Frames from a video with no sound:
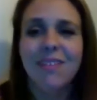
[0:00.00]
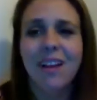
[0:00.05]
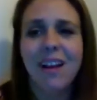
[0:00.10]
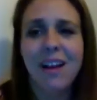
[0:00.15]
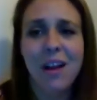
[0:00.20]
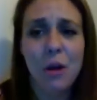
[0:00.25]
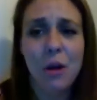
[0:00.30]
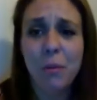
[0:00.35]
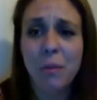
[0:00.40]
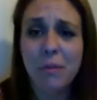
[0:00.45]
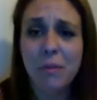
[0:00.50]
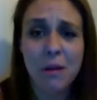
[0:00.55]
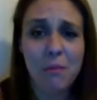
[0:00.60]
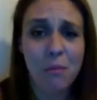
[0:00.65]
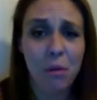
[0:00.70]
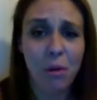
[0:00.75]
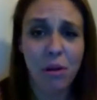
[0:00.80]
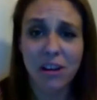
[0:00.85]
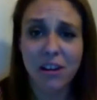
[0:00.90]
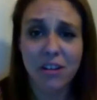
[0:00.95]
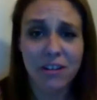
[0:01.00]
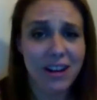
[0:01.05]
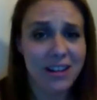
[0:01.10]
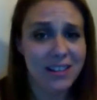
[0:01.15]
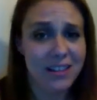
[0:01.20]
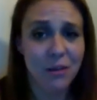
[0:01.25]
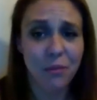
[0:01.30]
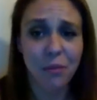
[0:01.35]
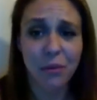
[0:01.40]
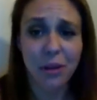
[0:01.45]
I hope I'm not boring you
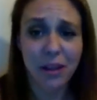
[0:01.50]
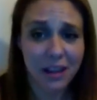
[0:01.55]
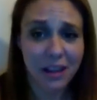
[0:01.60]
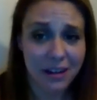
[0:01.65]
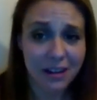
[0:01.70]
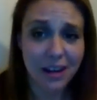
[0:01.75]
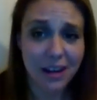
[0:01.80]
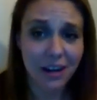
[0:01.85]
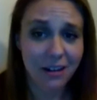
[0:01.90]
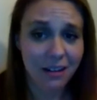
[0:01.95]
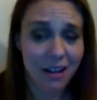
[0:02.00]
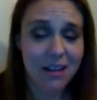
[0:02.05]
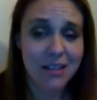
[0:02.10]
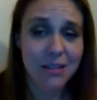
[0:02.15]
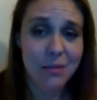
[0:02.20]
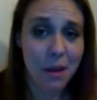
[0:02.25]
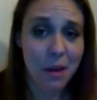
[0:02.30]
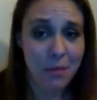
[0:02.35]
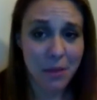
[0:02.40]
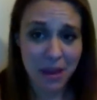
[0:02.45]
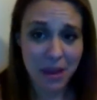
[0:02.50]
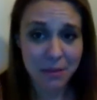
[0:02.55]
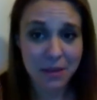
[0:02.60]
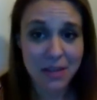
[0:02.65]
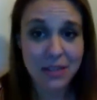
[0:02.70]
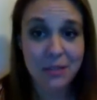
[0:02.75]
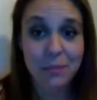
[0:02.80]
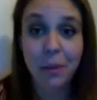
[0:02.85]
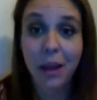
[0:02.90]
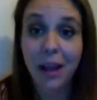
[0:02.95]
guys that really could care less about
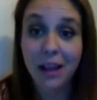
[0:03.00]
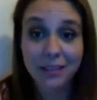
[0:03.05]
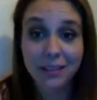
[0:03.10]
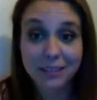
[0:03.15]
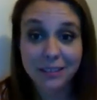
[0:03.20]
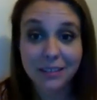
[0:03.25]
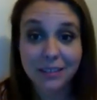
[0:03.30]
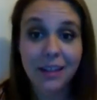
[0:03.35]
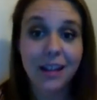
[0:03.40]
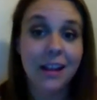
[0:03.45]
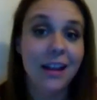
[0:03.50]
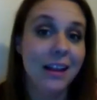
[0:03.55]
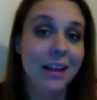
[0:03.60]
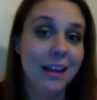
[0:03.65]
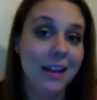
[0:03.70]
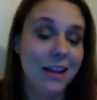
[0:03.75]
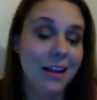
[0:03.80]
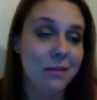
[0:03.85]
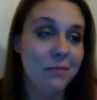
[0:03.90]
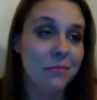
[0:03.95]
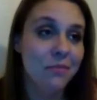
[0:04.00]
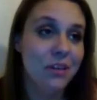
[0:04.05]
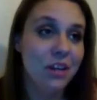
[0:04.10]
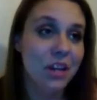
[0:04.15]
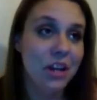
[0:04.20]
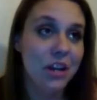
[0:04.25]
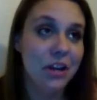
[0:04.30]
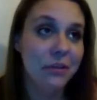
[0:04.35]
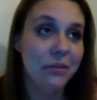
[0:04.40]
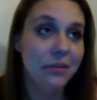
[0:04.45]
babies, but I am,
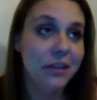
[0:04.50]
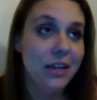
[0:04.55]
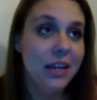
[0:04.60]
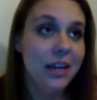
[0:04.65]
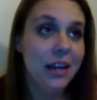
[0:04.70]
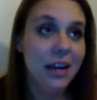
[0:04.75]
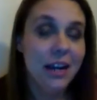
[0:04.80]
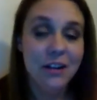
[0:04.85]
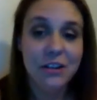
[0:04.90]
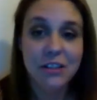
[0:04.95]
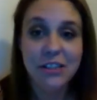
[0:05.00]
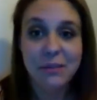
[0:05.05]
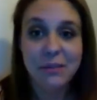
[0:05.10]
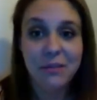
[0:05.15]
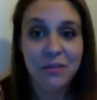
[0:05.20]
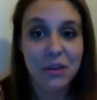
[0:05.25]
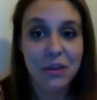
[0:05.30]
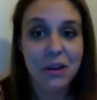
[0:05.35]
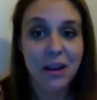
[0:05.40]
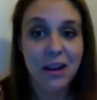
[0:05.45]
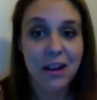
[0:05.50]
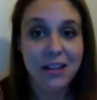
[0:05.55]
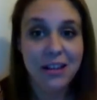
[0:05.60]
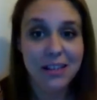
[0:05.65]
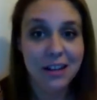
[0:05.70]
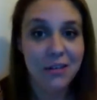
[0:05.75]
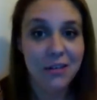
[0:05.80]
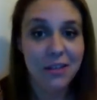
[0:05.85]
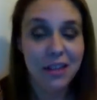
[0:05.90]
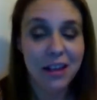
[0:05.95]
I know some of you
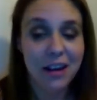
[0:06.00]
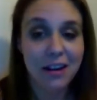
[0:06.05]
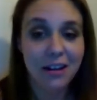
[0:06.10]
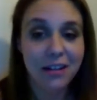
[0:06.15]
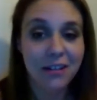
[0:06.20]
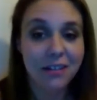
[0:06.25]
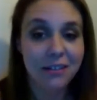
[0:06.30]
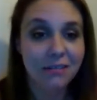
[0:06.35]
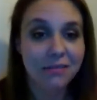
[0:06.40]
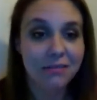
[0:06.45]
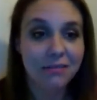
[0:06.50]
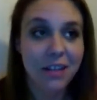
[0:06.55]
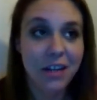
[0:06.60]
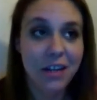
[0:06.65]
guys out there,